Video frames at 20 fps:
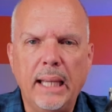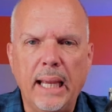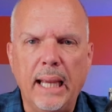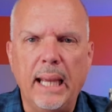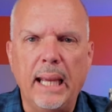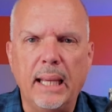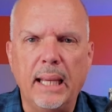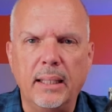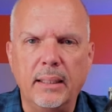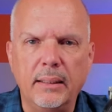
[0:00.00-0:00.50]

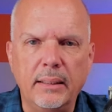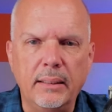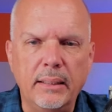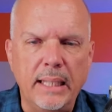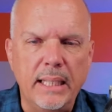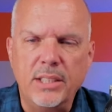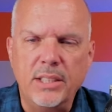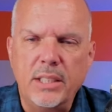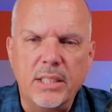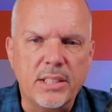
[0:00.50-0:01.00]
and
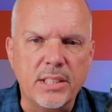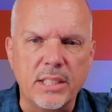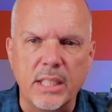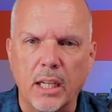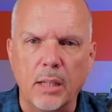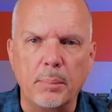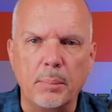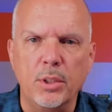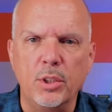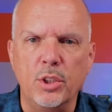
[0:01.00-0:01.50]
easy to
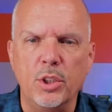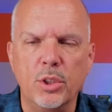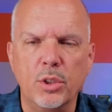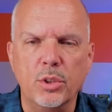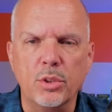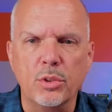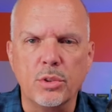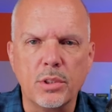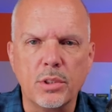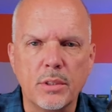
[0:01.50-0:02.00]
set up and
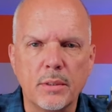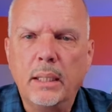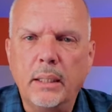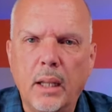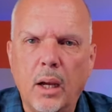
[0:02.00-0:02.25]
use.